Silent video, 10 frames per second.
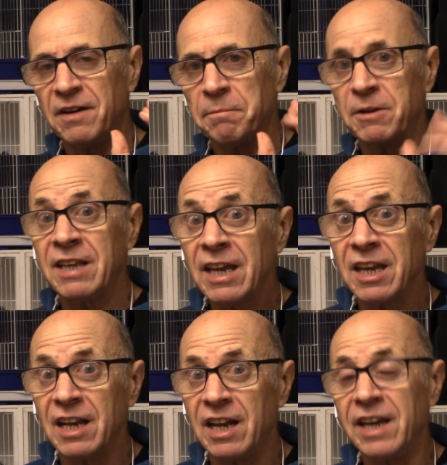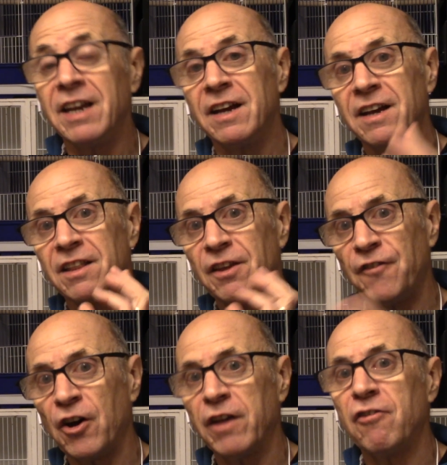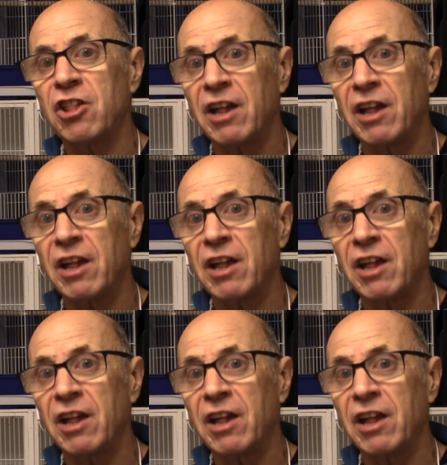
particularly the Fifes